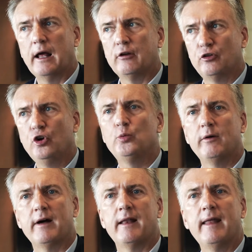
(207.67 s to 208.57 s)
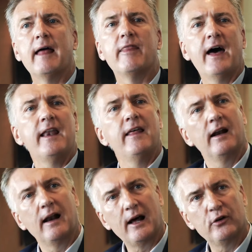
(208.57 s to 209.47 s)
As soon as we've done that, that then
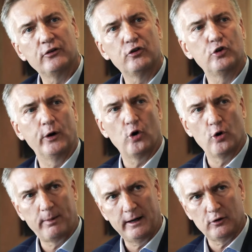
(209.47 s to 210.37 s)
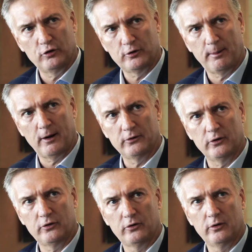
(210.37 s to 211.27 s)
allows us to incorporate those
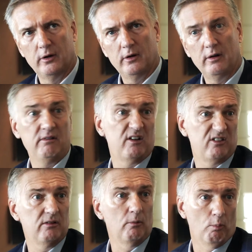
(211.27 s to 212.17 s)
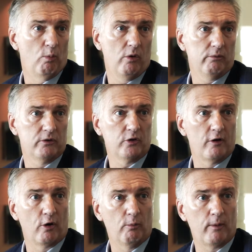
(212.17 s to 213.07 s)
deposits, that's just
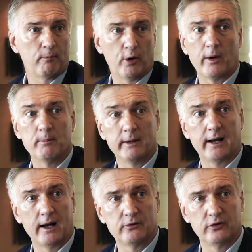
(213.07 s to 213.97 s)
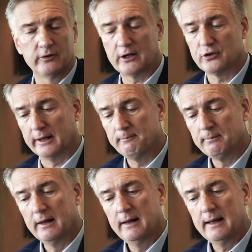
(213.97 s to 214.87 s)
over 1.1 million ounces actually,
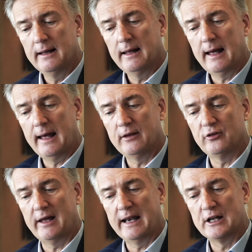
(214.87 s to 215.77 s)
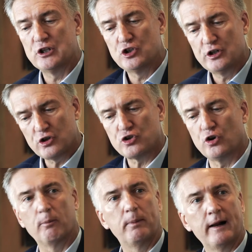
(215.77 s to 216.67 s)
as an
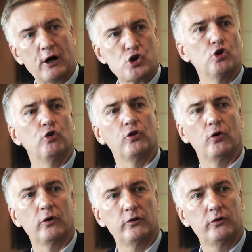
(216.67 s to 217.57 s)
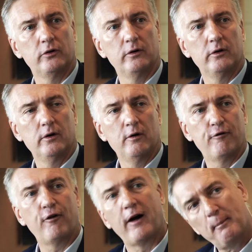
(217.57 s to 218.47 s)
additional production source
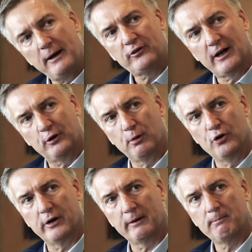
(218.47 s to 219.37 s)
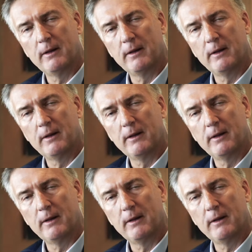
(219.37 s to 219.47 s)
for our base case project.